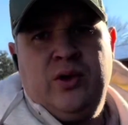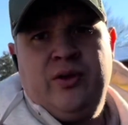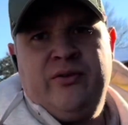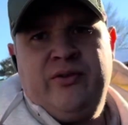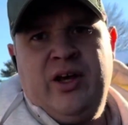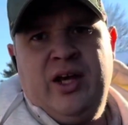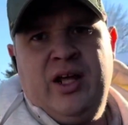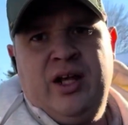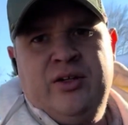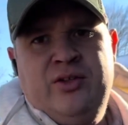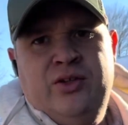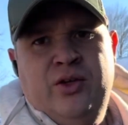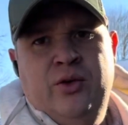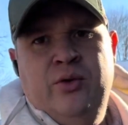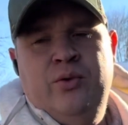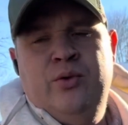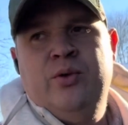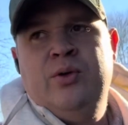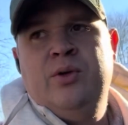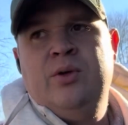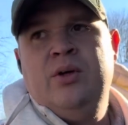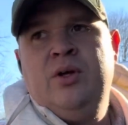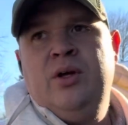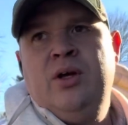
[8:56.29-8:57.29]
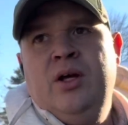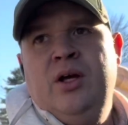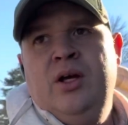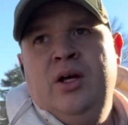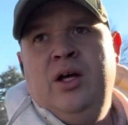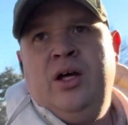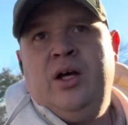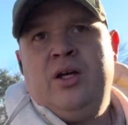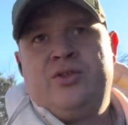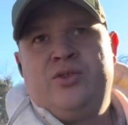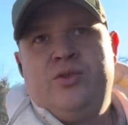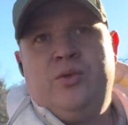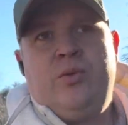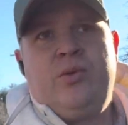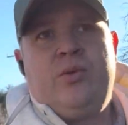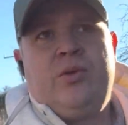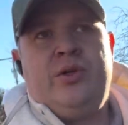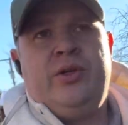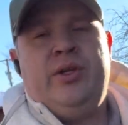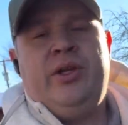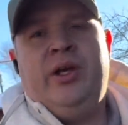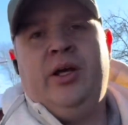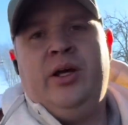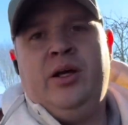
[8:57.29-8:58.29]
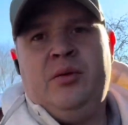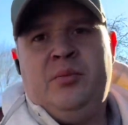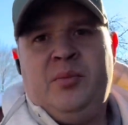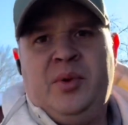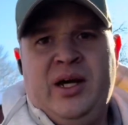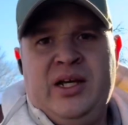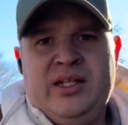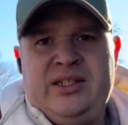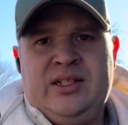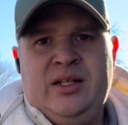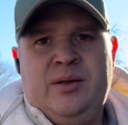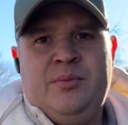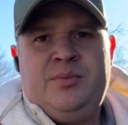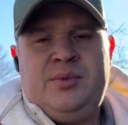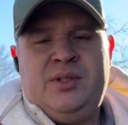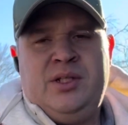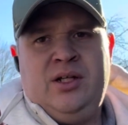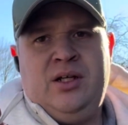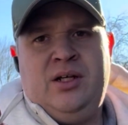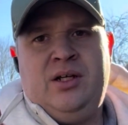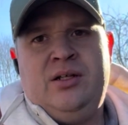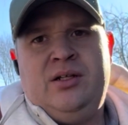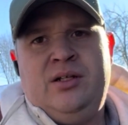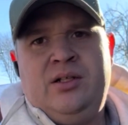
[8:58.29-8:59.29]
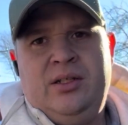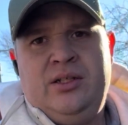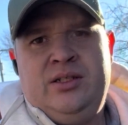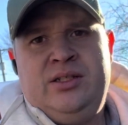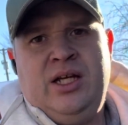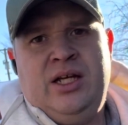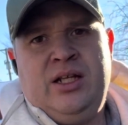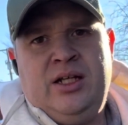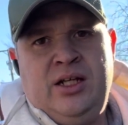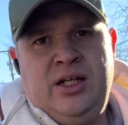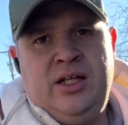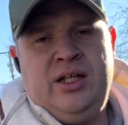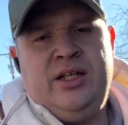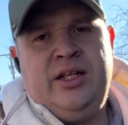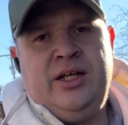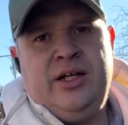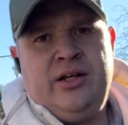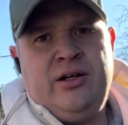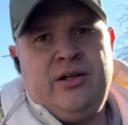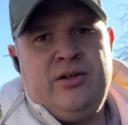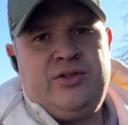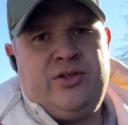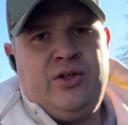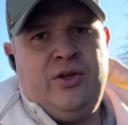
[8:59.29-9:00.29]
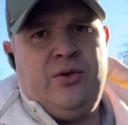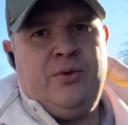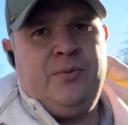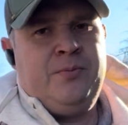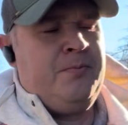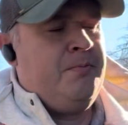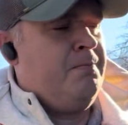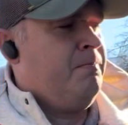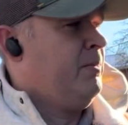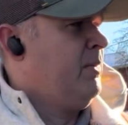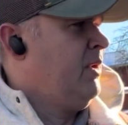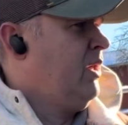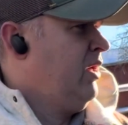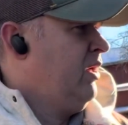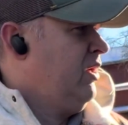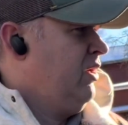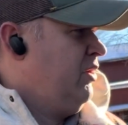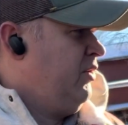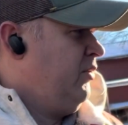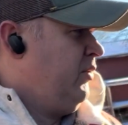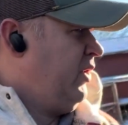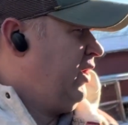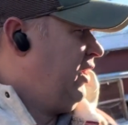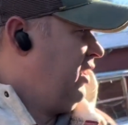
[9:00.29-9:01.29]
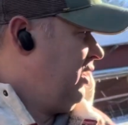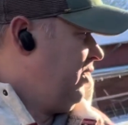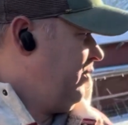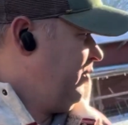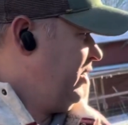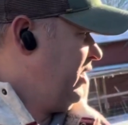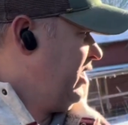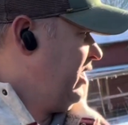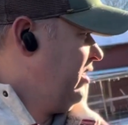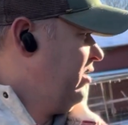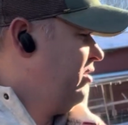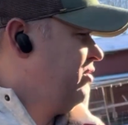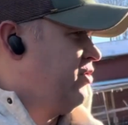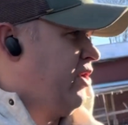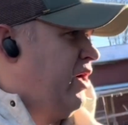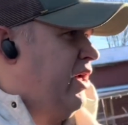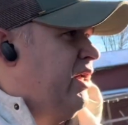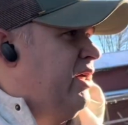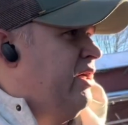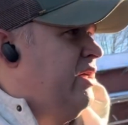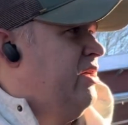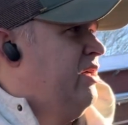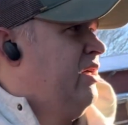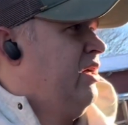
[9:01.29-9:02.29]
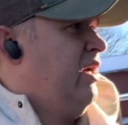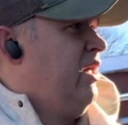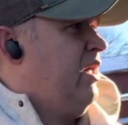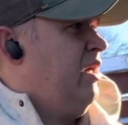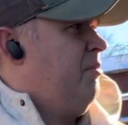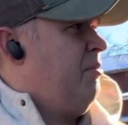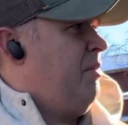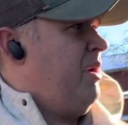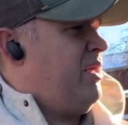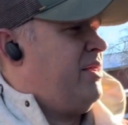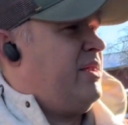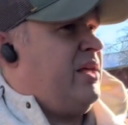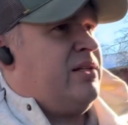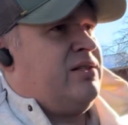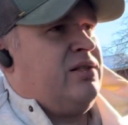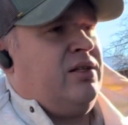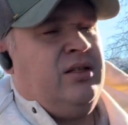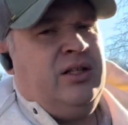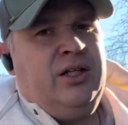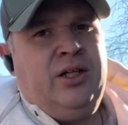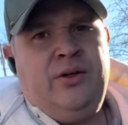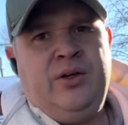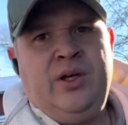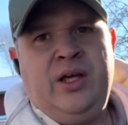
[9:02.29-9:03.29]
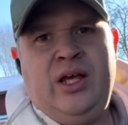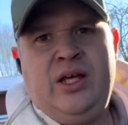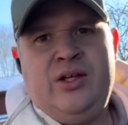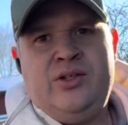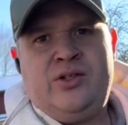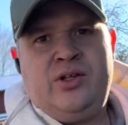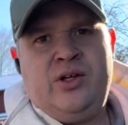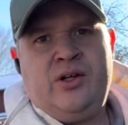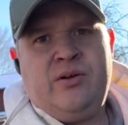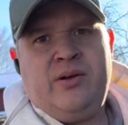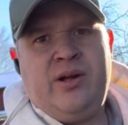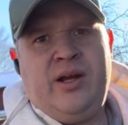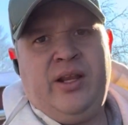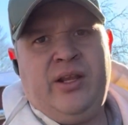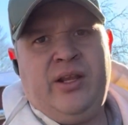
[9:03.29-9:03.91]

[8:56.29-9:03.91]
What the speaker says: I've got a torn bicep tendon in there, so we did try to make things a little easier around